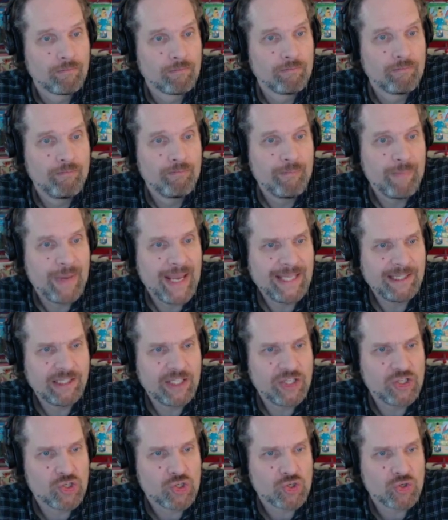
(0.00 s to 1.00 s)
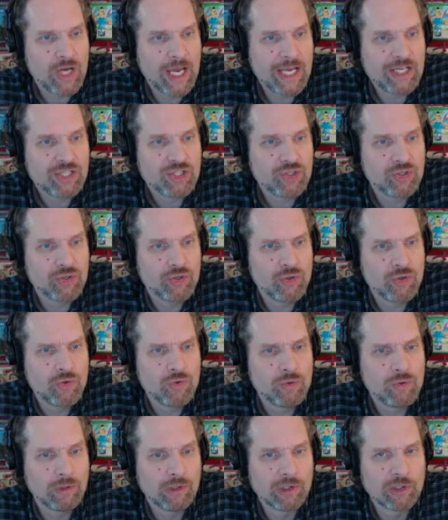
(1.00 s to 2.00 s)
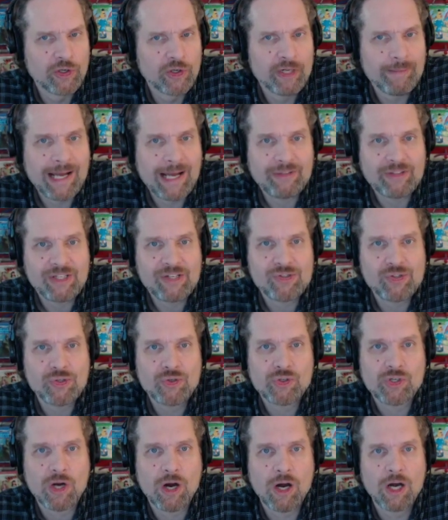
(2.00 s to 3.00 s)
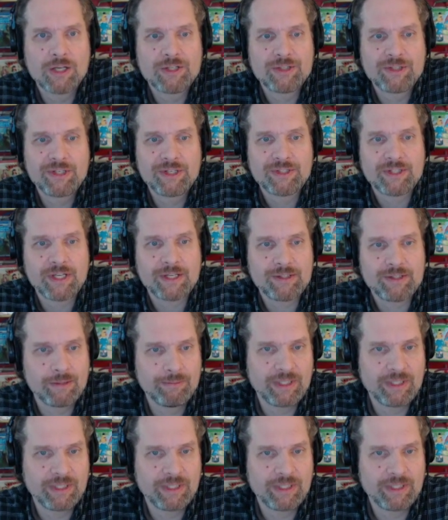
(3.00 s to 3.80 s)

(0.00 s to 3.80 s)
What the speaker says: Mainly just trying to learn about these new cards, discuss them